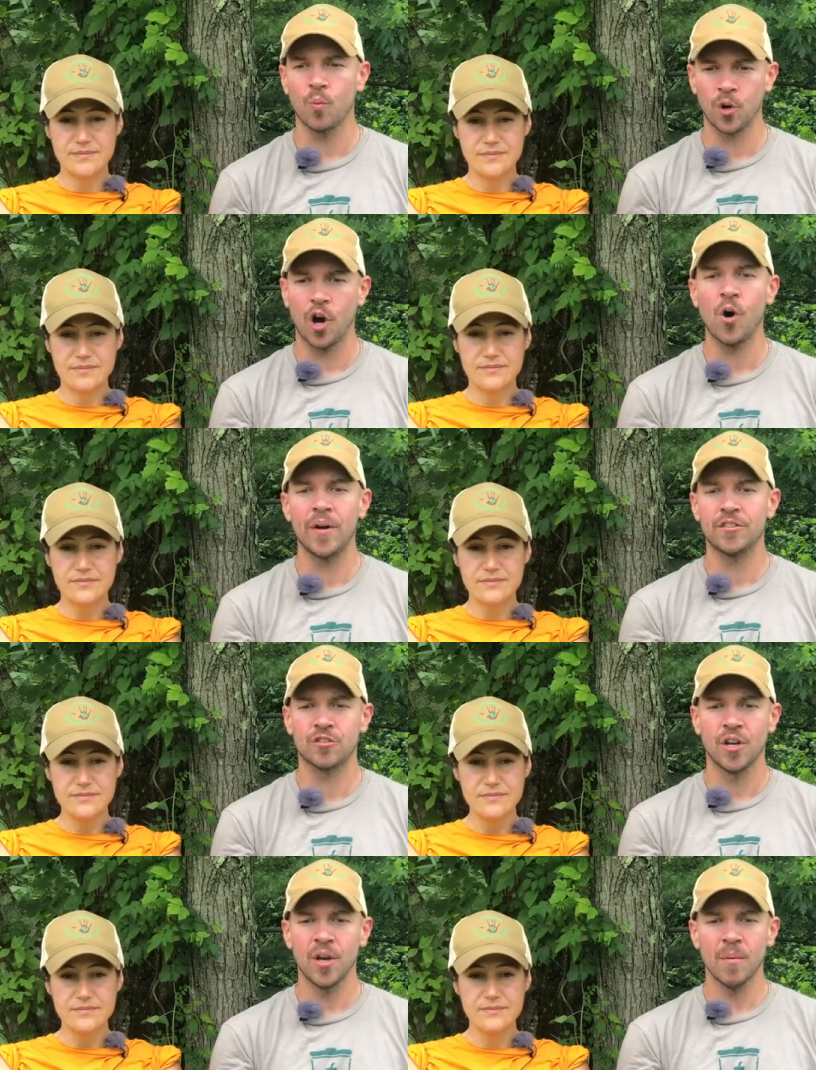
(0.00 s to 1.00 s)
Speaker 1: were
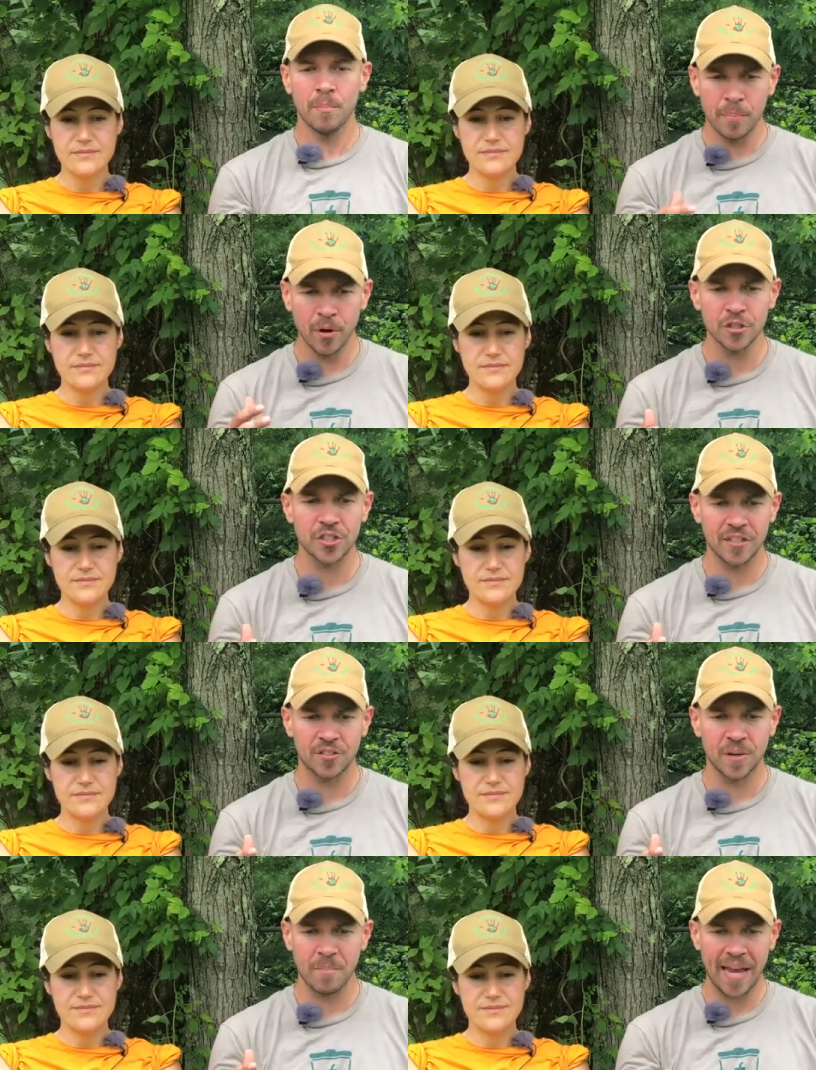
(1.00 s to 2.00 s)
always pushing
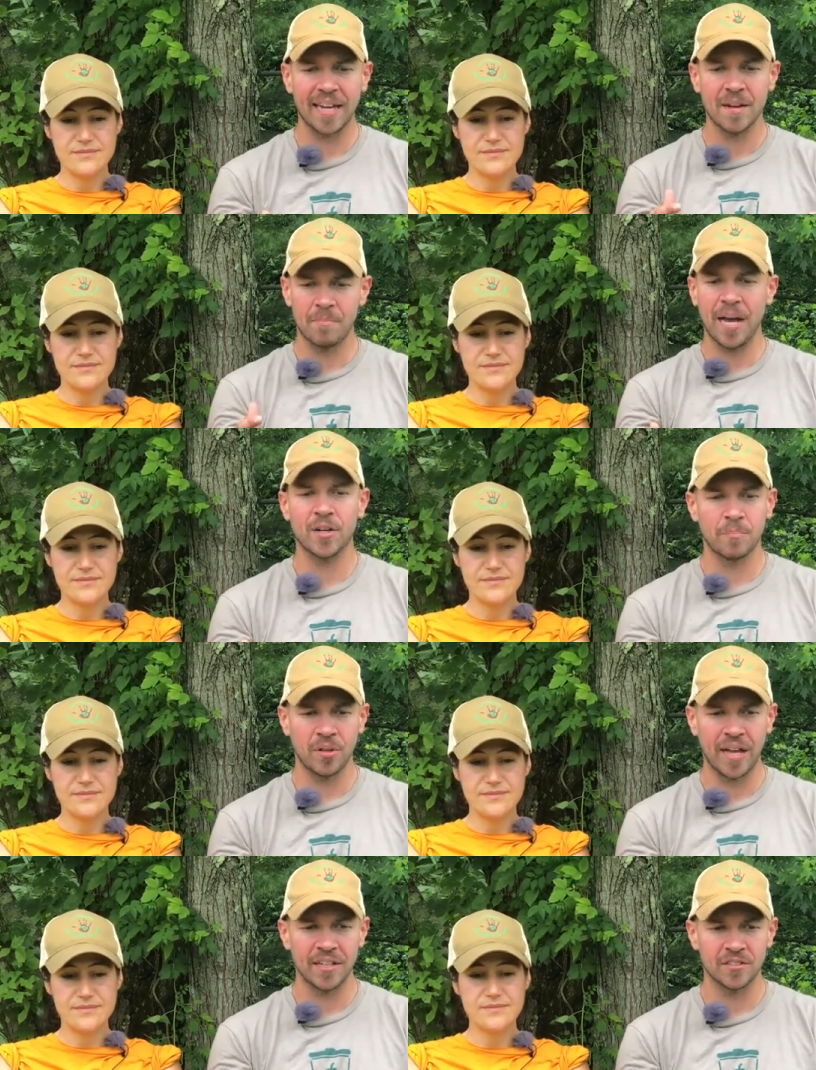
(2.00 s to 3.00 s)
to make it a better
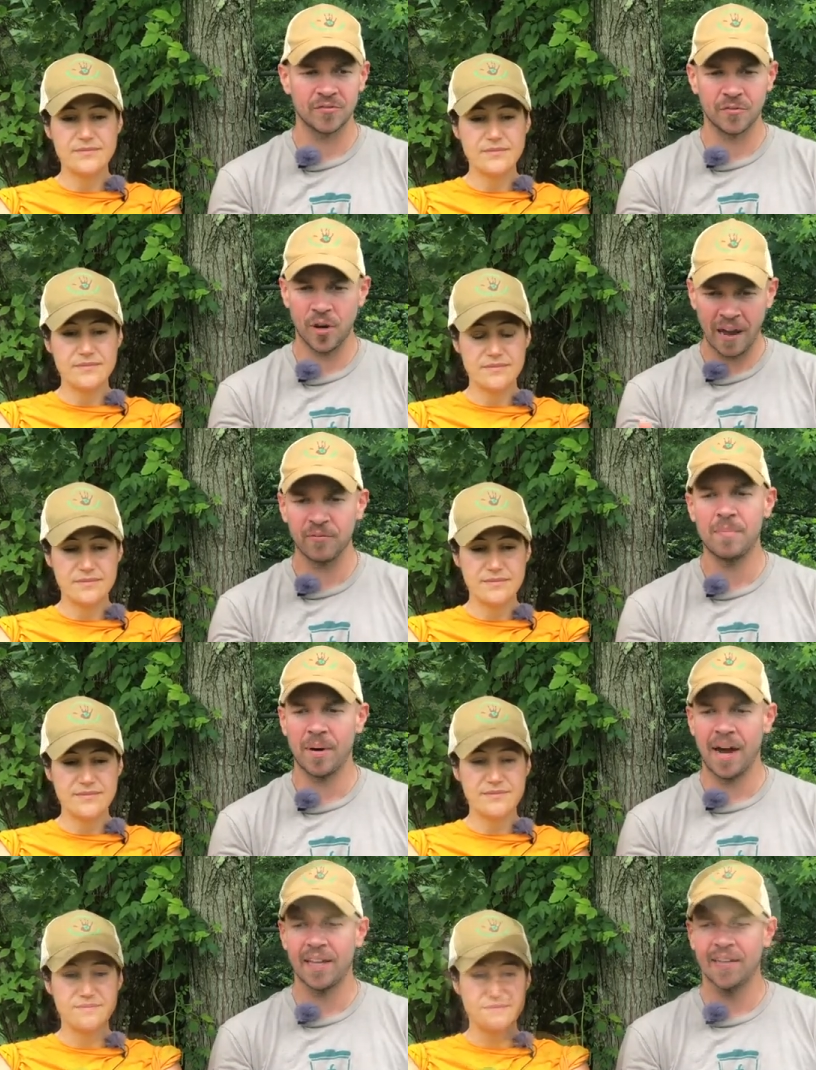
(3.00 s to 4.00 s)
place for
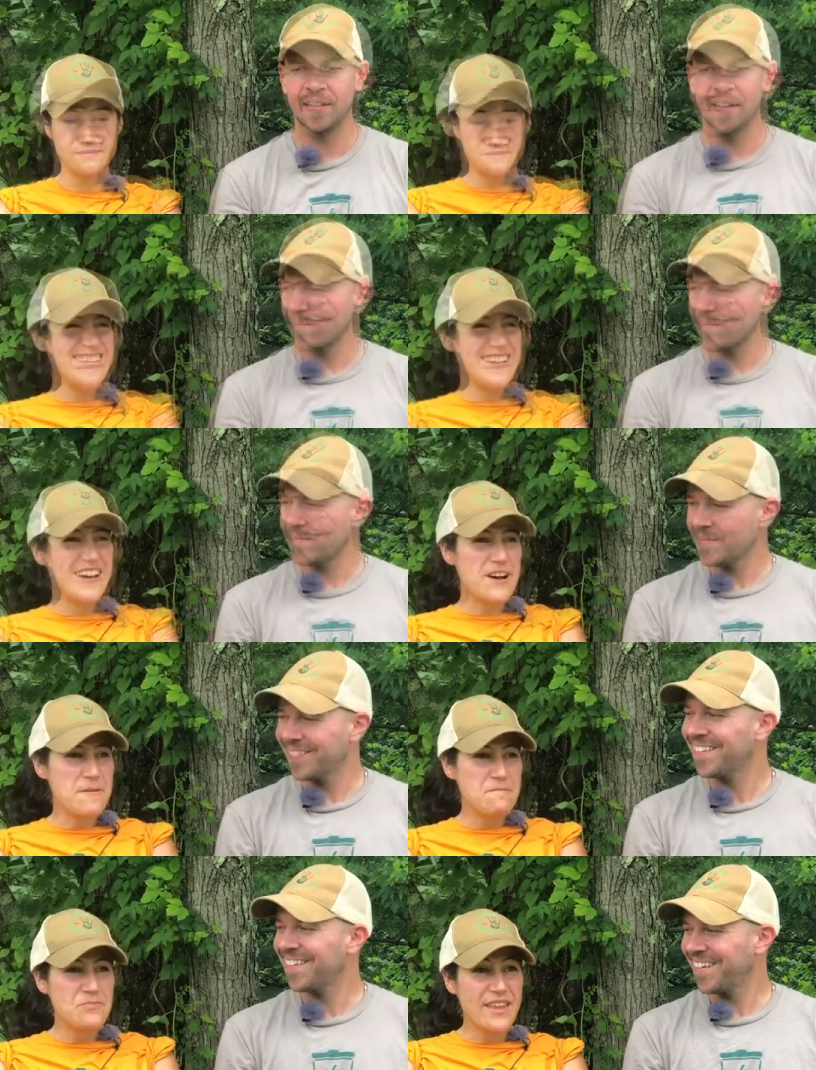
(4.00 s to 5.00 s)
everybody.
Speaker 2: And
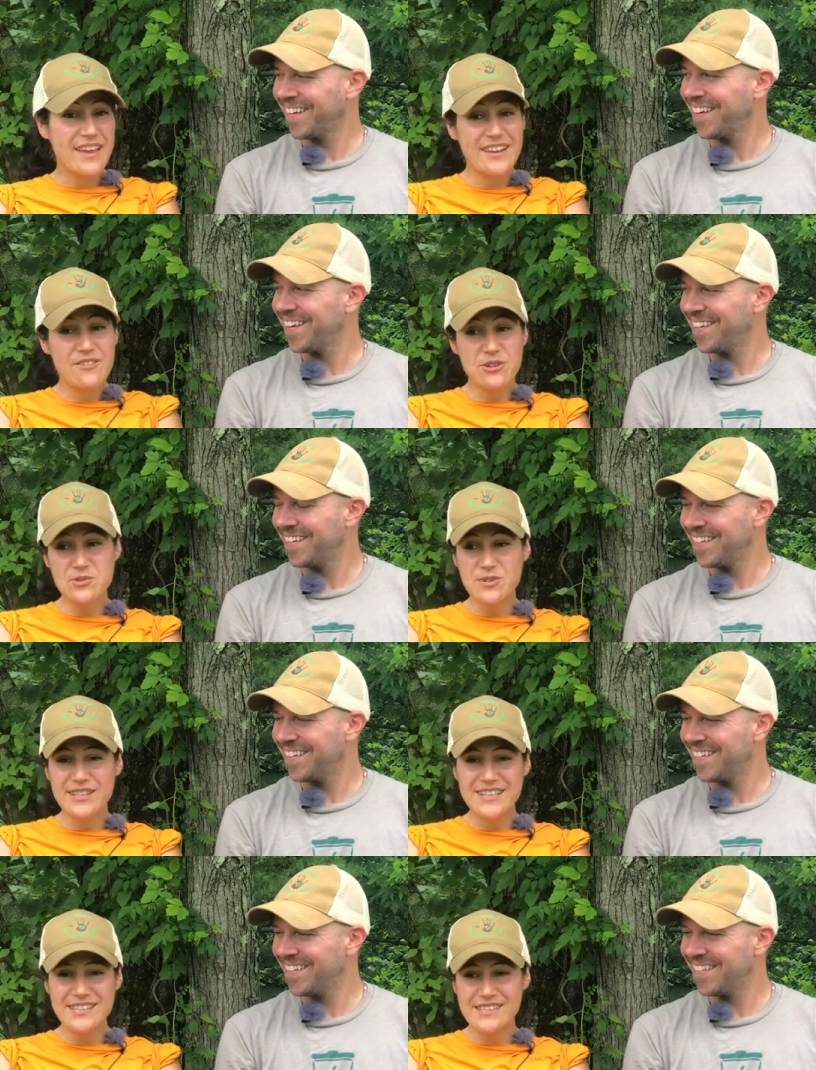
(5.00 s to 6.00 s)
um, and it was
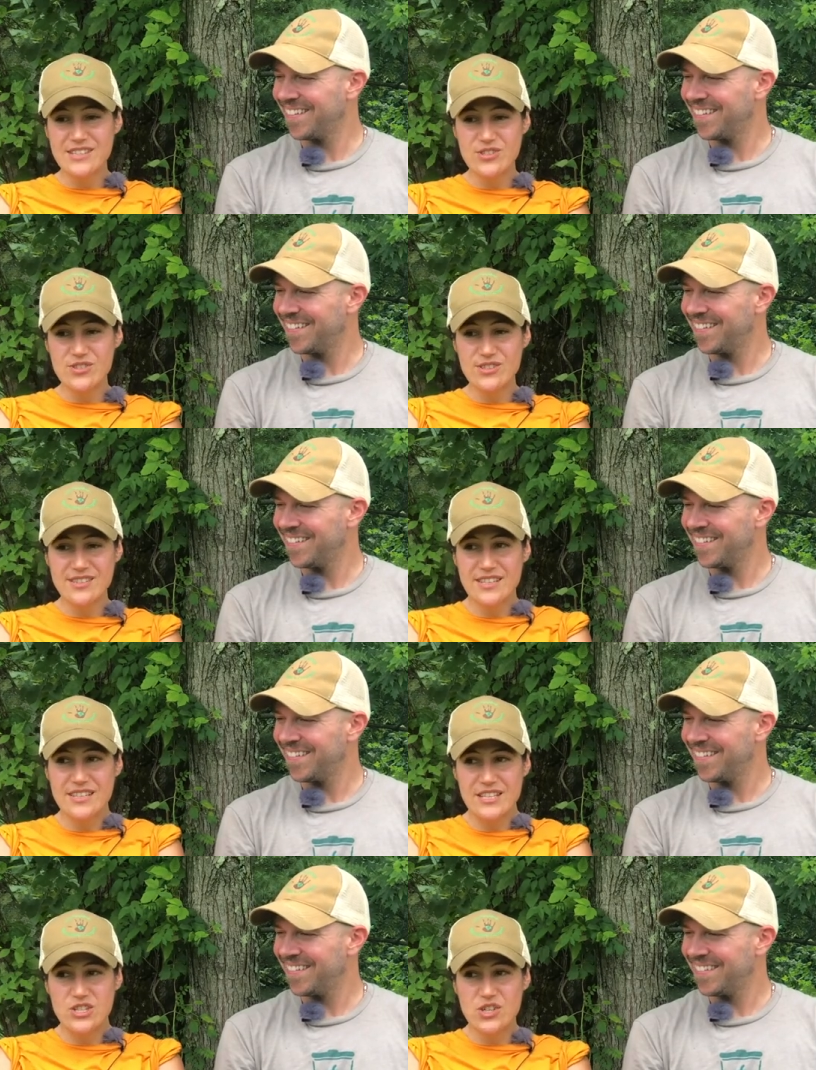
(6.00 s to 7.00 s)
really easy to just get
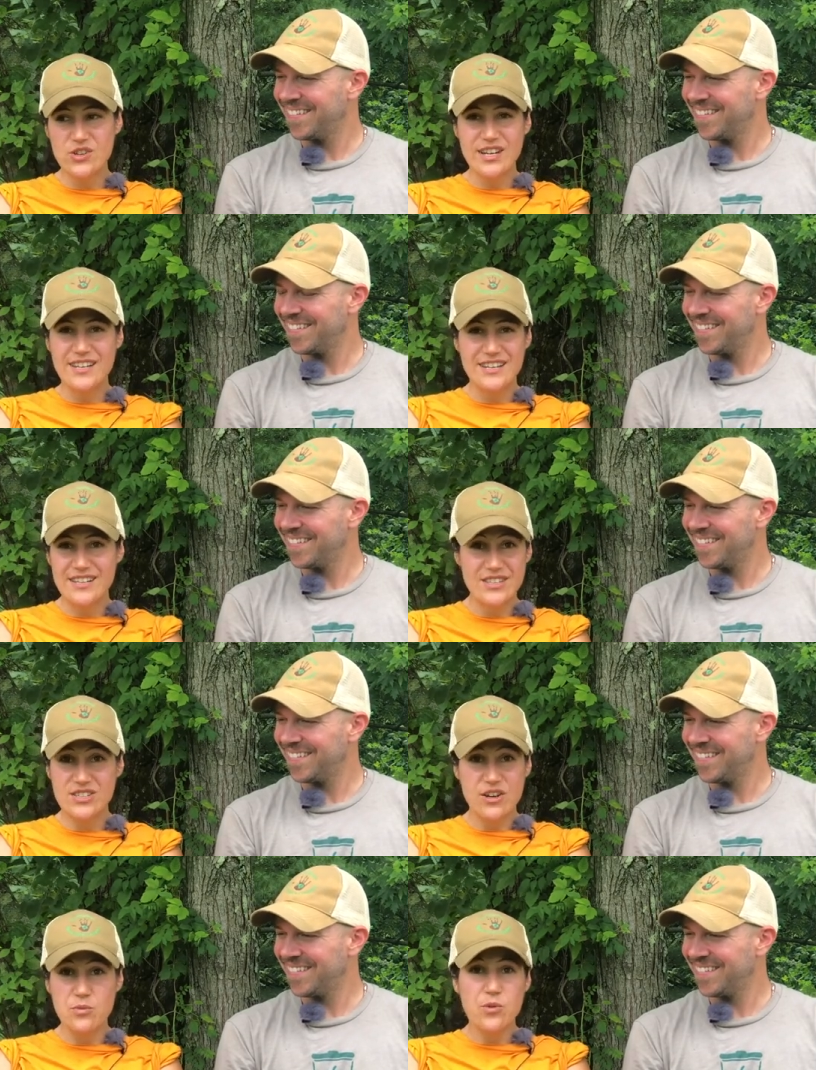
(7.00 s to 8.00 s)
integrated and
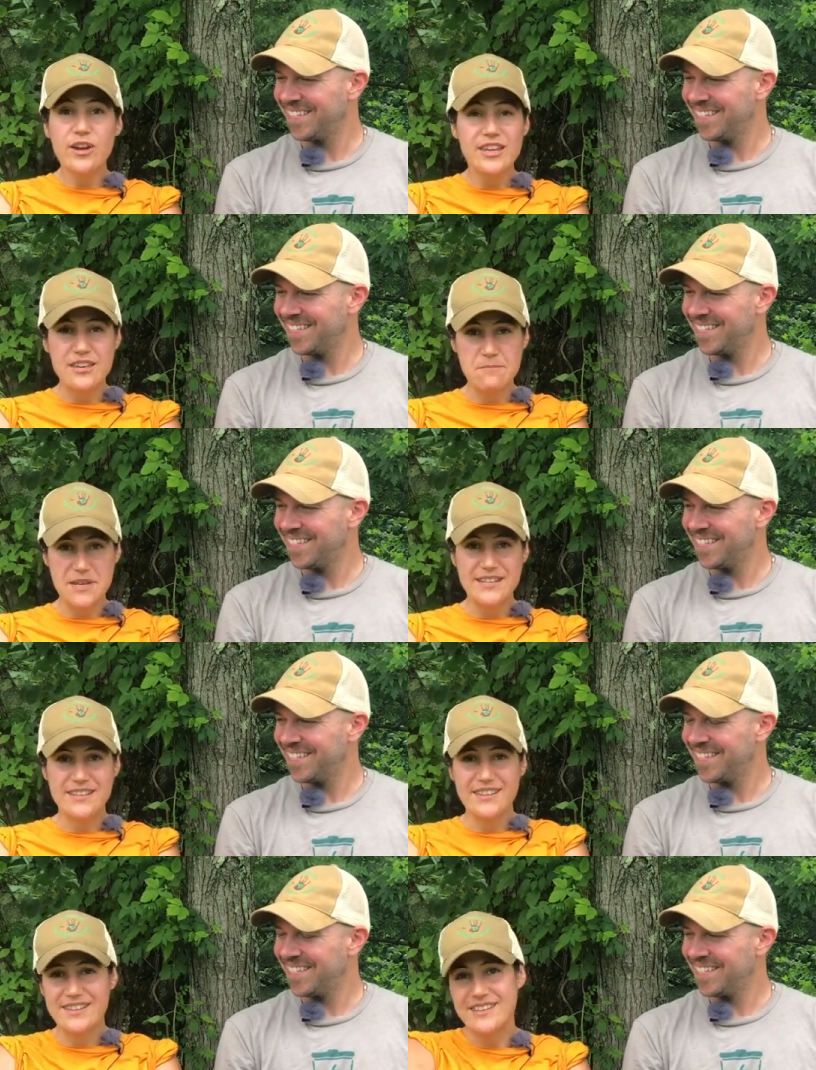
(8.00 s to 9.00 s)
start working
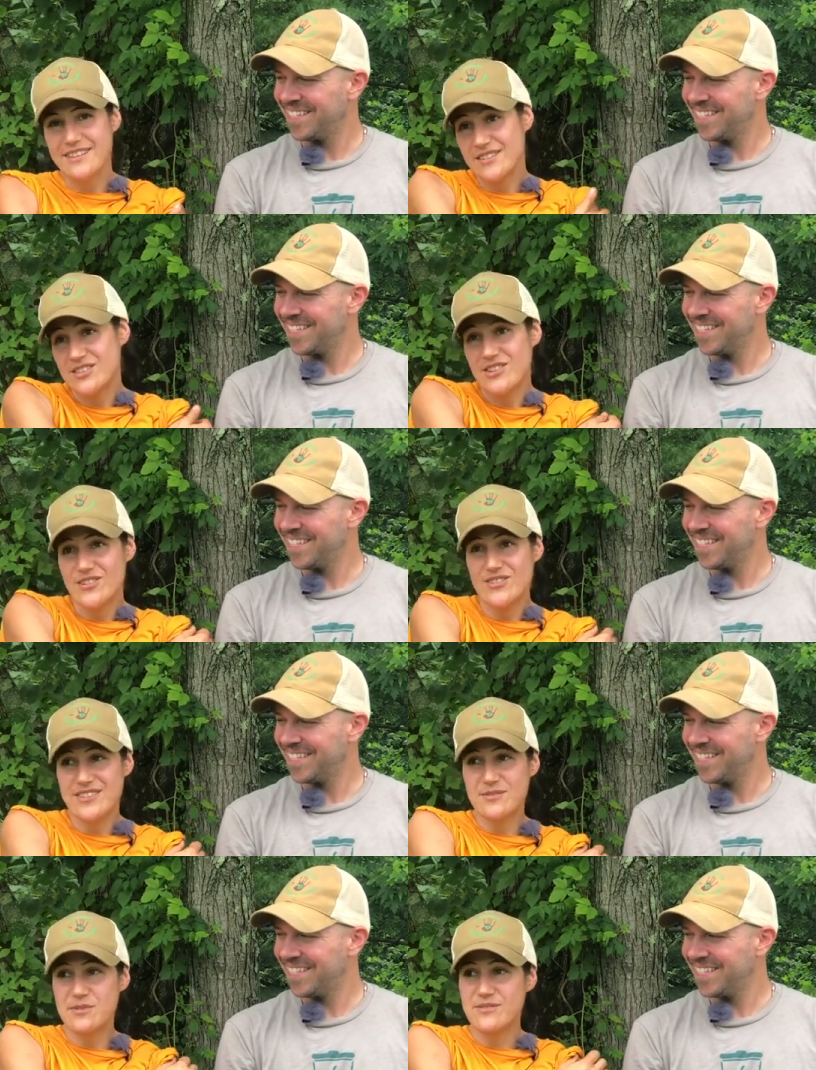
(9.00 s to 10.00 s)
immediately. And so
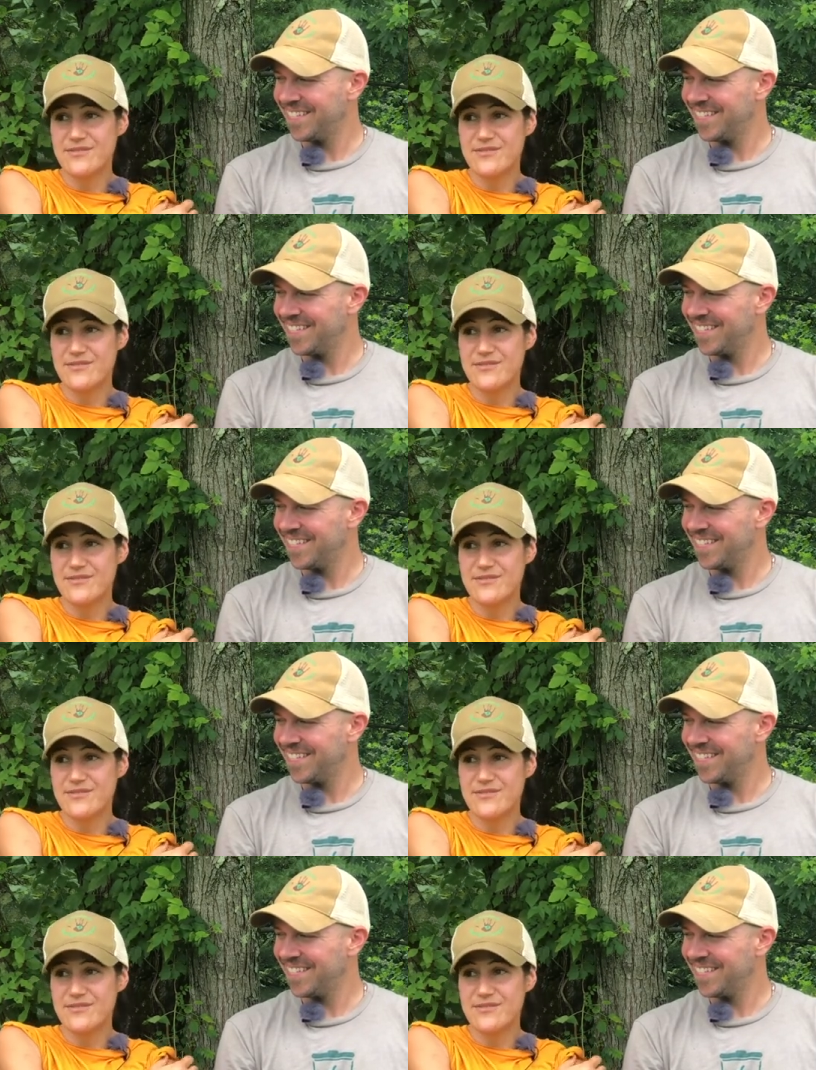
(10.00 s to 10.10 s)
it's been